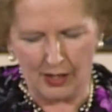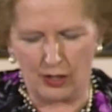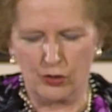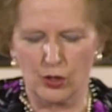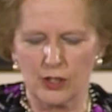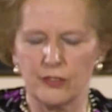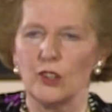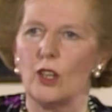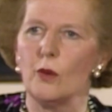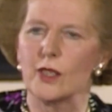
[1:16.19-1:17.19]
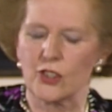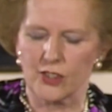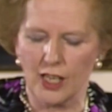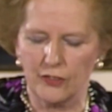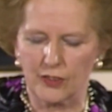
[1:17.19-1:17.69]
a rule of law which
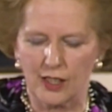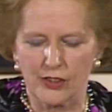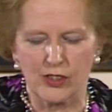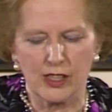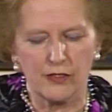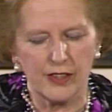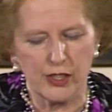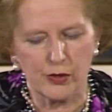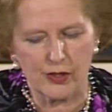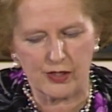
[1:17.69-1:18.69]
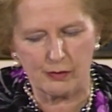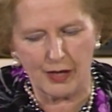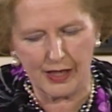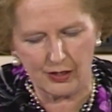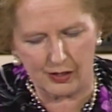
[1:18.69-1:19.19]
safeguards individuals and
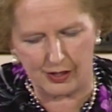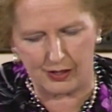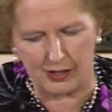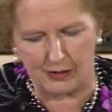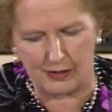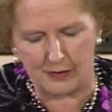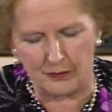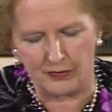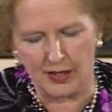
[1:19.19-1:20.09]
minorities,